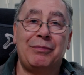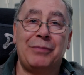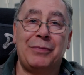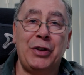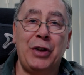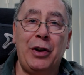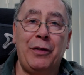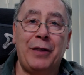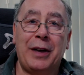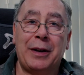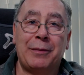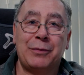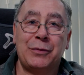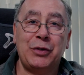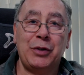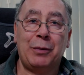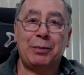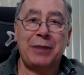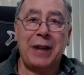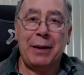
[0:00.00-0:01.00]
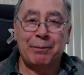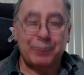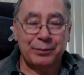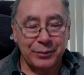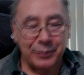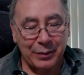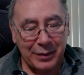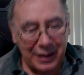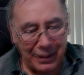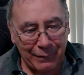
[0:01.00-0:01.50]
server. Job done.
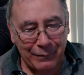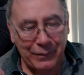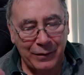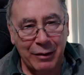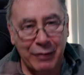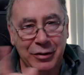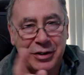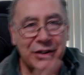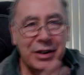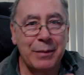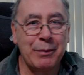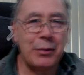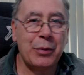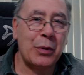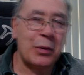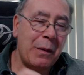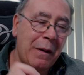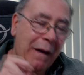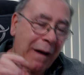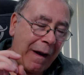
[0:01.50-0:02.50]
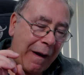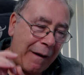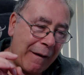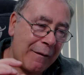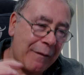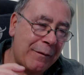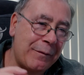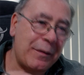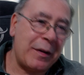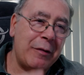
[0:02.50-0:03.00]
Very simple,
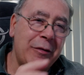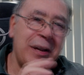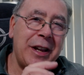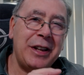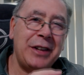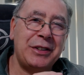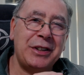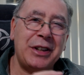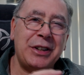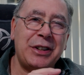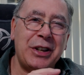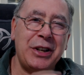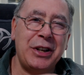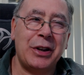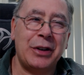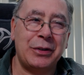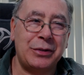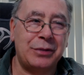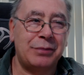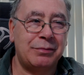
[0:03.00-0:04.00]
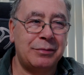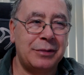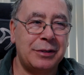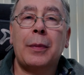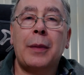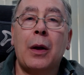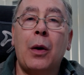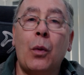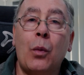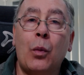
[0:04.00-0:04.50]
very easy to use.
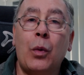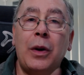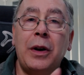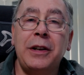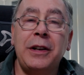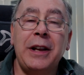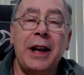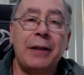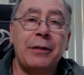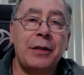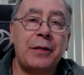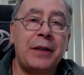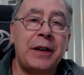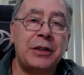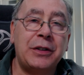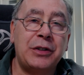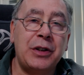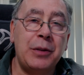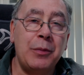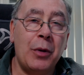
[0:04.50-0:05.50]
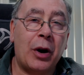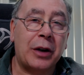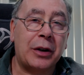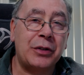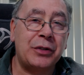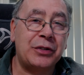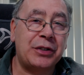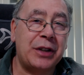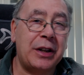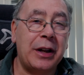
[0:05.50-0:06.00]
One of the other things you might
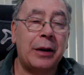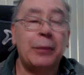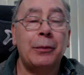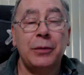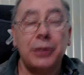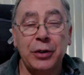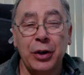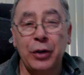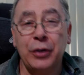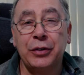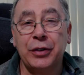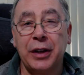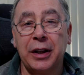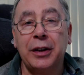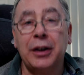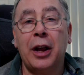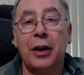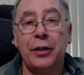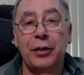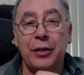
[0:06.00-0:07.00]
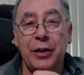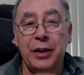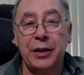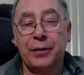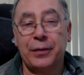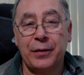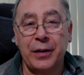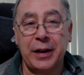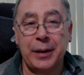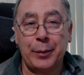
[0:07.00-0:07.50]
consider using this
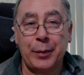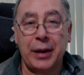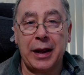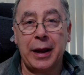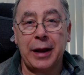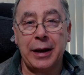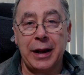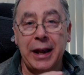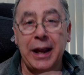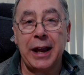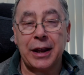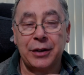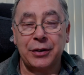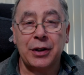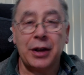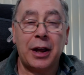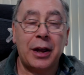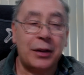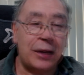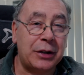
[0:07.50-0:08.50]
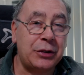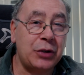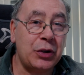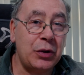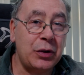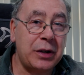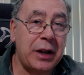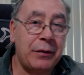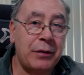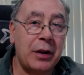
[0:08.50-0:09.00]
VPN is they do
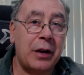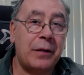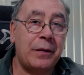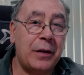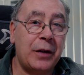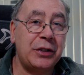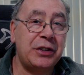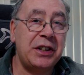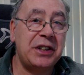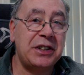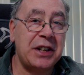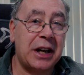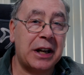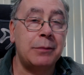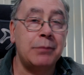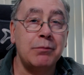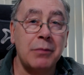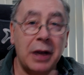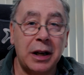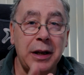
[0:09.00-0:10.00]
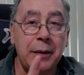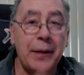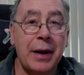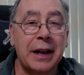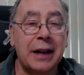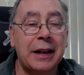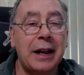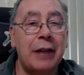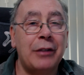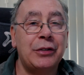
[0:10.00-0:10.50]
give you a 30-day
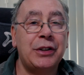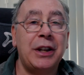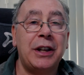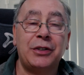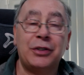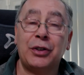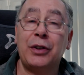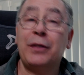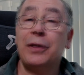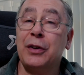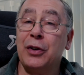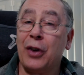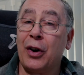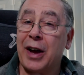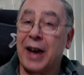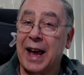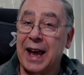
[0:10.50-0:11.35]
money-back guarantee. So if you're not